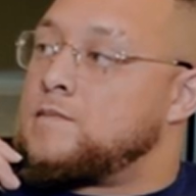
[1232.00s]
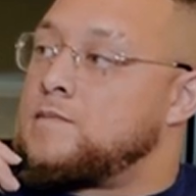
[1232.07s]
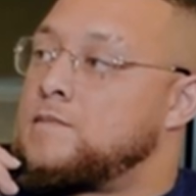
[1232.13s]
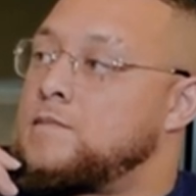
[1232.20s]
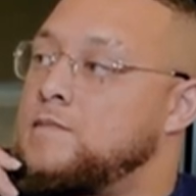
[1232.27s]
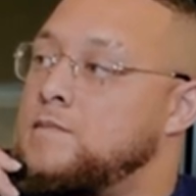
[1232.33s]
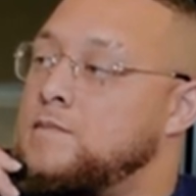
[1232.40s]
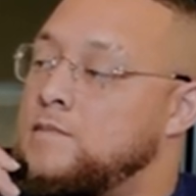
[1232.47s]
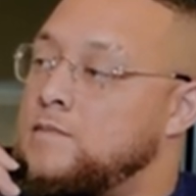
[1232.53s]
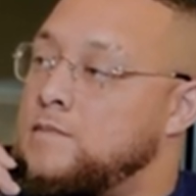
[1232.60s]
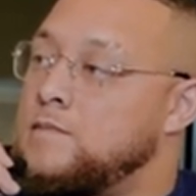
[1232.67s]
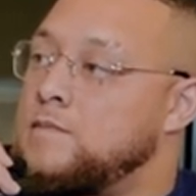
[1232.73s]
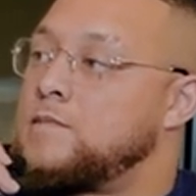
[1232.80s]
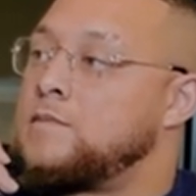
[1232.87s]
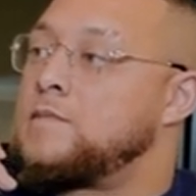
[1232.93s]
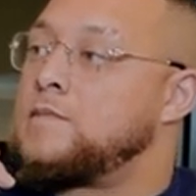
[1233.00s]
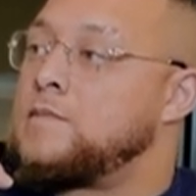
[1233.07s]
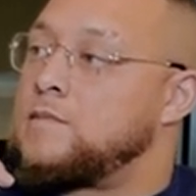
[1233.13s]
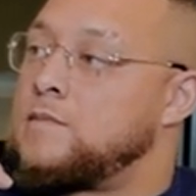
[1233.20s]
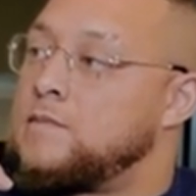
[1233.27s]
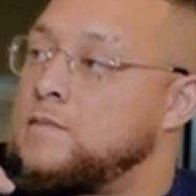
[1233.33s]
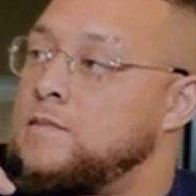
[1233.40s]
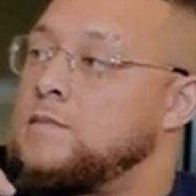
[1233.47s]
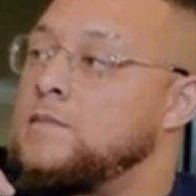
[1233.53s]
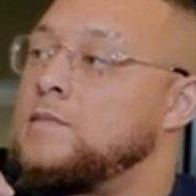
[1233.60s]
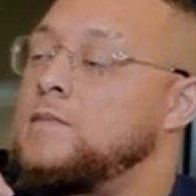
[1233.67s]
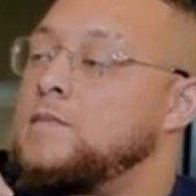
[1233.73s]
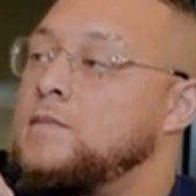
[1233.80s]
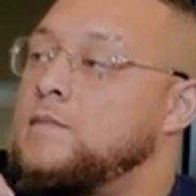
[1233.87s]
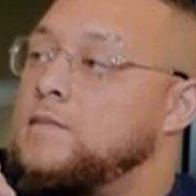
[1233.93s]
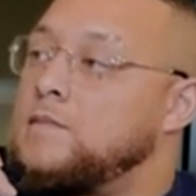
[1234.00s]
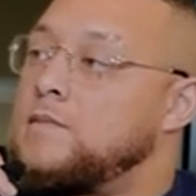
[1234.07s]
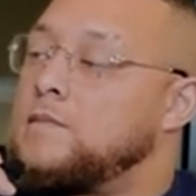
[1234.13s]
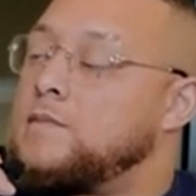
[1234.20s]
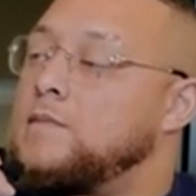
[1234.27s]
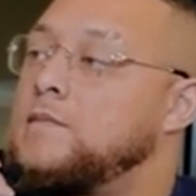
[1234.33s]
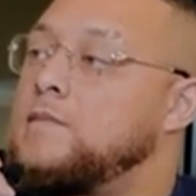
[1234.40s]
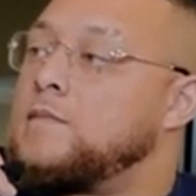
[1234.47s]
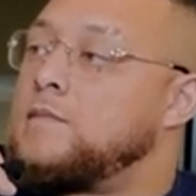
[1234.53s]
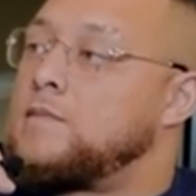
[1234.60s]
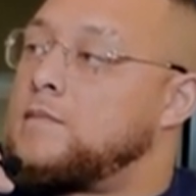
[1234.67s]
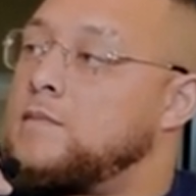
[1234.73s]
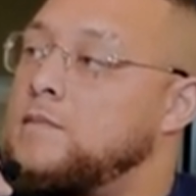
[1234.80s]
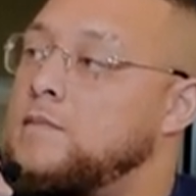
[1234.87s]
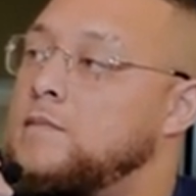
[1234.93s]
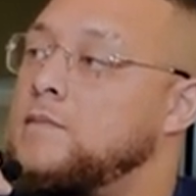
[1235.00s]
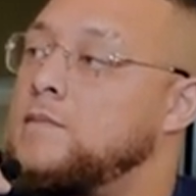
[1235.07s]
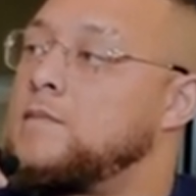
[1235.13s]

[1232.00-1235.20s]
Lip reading: (silent)